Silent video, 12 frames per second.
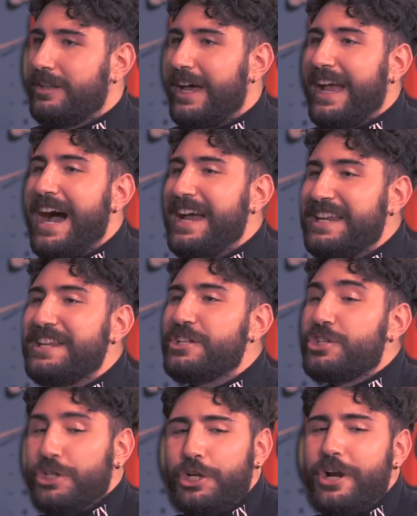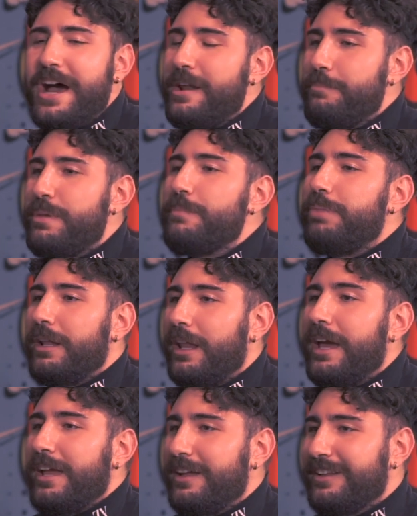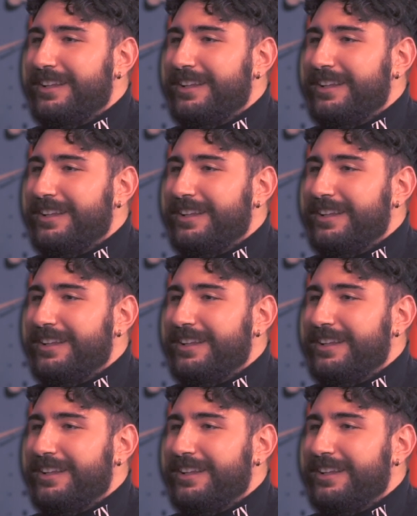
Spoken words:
Like I needed to learn how to be polite.